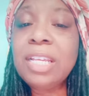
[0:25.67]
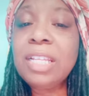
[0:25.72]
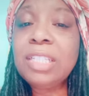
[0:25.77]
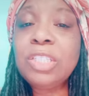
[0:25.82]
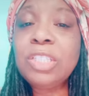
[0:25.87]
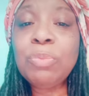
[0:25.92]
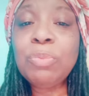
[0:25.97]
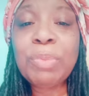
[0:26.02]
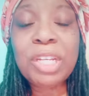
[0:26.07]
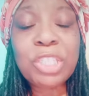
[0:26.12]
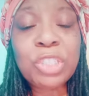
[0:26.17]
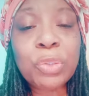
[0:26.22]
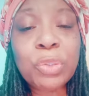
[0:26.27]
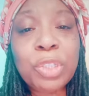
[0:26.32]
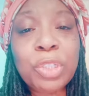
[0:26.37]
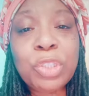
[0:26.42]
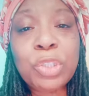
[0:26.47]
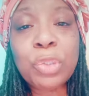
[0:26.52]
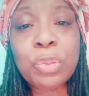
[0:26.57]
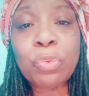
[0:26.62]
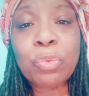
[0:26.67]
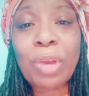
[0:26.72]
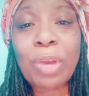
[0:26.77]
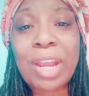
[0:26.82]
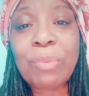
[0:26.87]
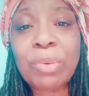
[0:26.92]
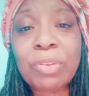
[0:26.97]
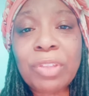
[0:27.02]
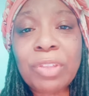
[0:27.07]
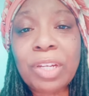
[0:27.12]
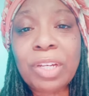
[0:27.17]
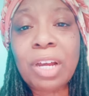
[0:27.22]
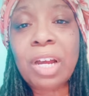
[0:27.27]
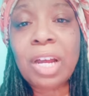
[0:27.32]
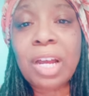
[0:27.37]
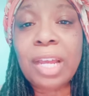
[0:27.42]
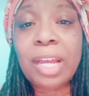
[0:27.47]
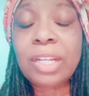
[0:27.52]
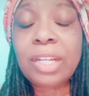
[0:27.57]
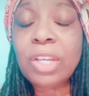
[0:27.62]
to make sure that you're right with
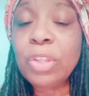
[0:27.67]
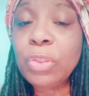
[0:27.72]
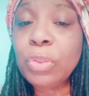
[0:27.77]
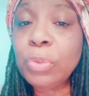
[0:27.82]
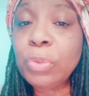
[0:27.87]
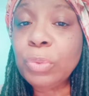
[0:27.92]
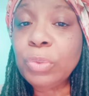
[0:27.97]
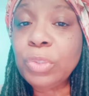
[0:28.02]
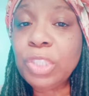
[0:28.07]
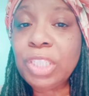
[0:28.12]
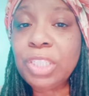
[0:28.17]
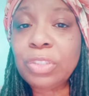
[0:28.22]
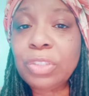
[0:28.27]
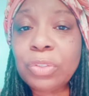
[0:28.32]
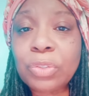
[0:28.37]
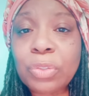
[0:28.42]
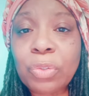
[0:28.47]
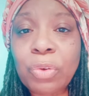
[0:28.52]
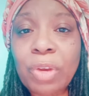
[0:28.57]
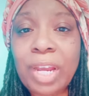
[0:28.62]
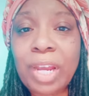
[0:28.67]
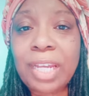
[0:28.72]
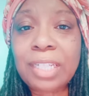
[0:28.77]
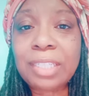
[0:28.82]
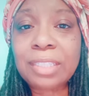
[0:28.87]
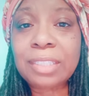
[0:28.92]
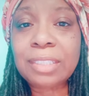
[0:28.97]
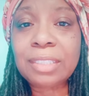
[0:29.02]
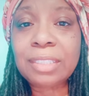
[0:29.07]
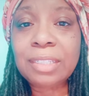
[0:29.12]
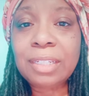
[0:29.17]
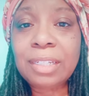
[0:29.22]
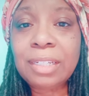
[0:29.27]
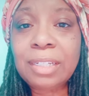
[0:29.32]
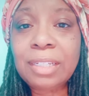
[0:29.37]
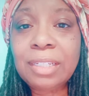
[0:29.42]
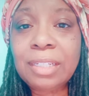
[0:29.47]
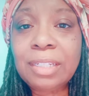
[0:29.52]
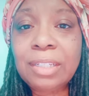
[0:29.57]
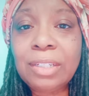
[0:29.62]
God through Jesus Christ.
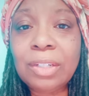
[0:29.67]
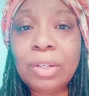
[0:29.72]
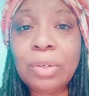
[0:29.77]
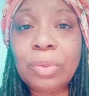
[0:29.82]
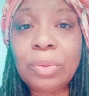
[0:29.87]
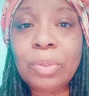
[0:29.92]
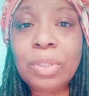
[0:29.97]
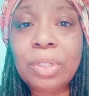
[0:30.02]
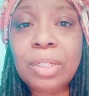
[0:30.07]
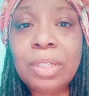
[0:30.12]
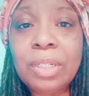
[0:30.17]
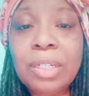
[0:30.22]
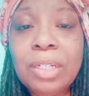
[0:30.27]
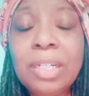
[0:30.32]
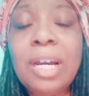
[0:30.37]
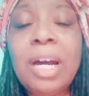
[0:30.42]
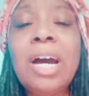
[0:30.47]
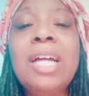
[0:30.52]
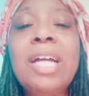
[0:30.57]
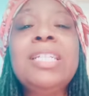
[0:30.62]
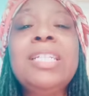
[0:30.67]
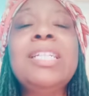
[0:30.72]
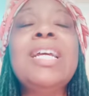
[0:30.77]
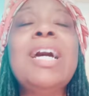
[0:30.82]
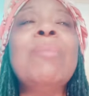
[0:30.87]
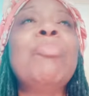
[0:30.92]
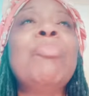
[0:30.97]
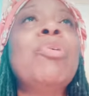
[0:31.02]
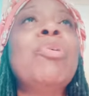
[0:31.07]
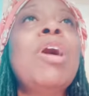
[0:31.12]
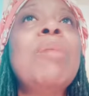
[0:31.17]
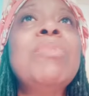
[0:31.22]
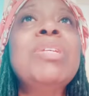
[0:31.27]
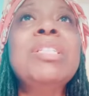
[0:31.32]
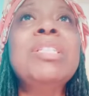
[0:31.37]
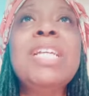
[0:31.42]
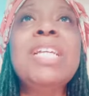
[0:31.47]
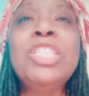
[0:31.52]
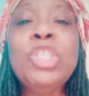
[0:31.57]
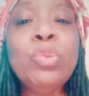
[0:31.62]
You know, God did not
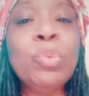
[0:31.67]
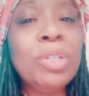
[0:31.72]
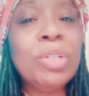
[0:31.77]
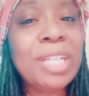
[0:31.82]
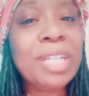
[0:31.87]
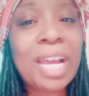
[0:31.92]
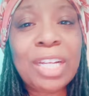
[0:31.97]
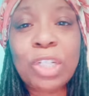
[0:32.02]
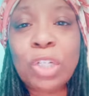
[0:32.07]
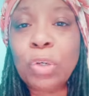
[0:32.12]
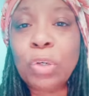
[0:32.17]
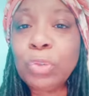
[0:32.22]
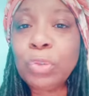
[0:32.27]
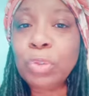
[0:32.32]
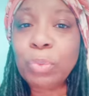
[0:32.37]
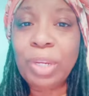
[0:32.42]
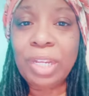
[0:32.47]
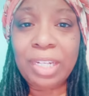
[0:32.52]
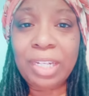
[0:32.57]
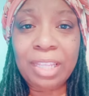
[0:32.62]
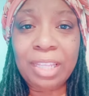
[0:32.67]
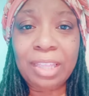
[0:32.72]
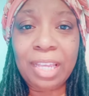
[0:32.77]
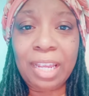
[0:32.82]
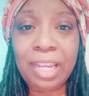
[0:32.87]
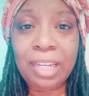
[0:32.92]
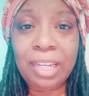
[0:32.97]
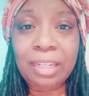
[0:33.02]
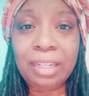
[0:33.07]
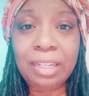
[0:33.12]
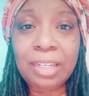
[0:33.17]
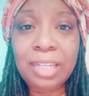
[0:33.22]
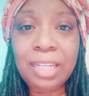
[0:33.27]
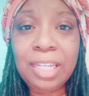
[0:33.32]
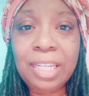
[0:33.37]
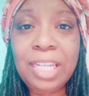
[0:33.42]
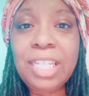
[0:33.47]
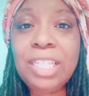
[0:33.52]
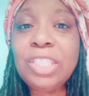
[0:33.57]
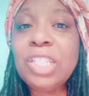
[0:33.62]
promise that you would not go through anything.
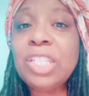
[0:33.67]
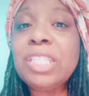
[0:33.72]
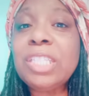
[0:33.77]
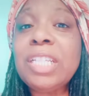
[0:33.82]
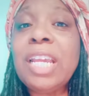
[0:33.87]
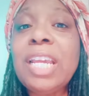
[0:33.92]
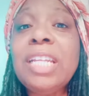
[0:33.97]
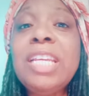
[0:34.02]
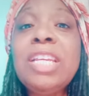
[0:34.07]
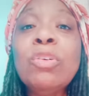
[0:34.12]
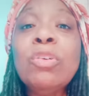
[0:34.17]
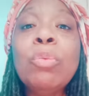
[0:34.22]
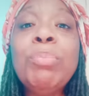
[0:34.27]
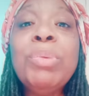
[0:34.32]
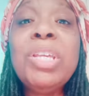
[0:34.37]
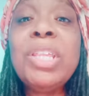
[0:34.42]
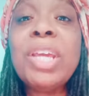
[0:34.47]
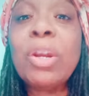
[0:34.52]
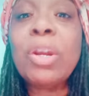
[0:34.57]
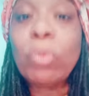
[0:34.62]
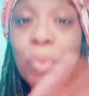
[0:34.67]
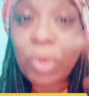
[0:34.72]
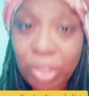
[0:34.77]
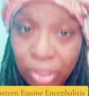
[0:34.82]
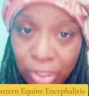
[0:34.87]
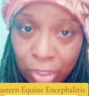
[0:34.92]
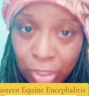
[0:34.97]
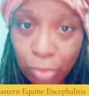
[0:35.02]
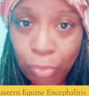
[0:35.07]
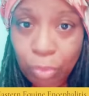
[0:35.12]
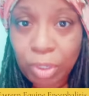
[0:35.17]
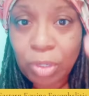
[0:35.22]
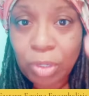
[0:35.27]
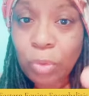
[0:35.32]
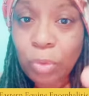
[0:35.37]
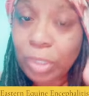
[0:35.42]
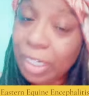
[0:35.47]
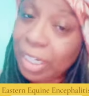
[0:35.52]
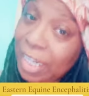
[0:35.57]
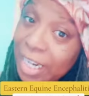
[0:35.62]
He's just saying he'll be there with you.
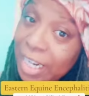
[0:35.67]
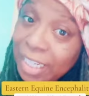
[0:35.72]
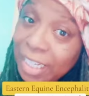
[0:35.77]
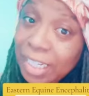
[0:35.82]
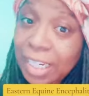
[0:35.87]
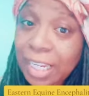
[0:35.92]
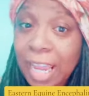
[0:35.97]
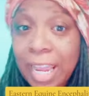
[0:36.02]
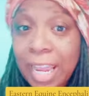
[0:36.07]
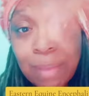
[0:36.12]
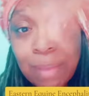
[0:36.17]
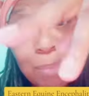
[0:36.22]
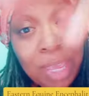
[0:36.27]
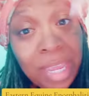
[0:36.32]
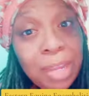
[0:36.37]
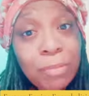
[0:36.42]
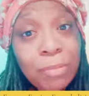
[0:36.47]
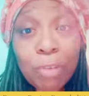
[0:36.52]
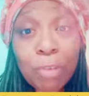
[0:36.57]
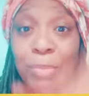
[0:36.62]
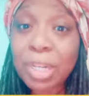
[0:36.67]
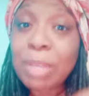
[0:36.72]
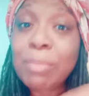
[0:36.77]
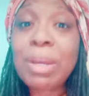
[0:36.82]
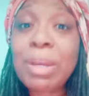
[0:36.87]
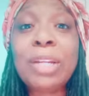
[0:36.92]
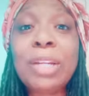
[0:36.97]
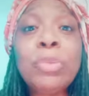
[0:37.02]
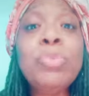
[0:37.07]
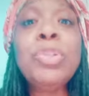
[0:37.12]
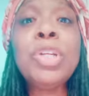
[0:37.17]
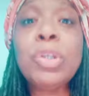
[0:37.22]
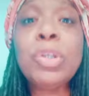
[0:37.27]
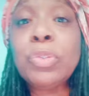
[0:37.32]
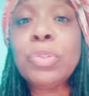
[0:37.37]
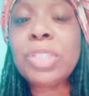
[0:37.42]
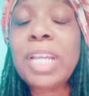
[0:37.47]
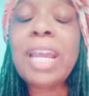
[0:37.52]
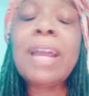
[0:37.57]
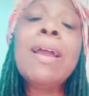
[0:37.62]
Who can I get an amen from anybody who
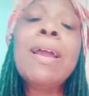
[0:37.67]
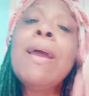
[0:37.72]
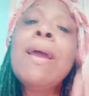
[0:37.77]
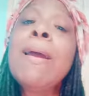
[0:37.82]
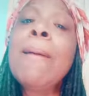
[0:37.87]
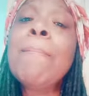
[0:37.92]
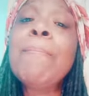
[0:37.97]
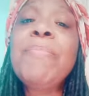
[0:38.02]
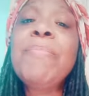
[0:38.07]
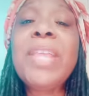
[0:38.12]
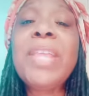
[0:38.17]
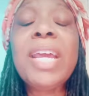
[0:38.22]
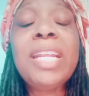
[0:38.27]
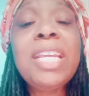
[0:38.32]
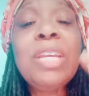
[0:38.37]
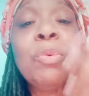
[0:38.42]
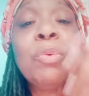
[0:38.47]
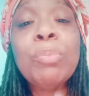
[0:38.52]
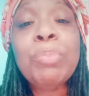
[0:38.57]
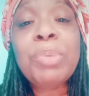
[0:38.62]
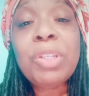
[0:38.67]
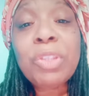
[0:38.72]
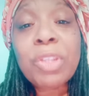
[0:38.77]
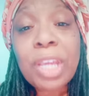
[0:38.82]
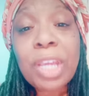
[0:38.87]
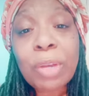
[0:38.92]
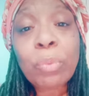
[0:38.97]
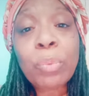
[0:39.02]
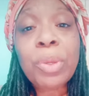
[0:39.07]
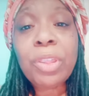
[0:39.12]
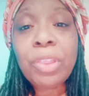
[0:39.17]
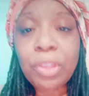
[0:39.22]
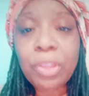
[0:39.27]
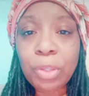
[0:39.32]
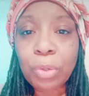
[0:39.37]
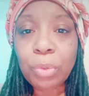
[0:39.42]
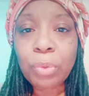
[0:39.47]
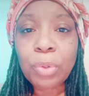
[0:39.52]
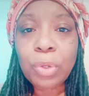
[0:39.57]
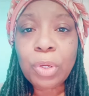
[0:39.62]
knows that that he will be there with you,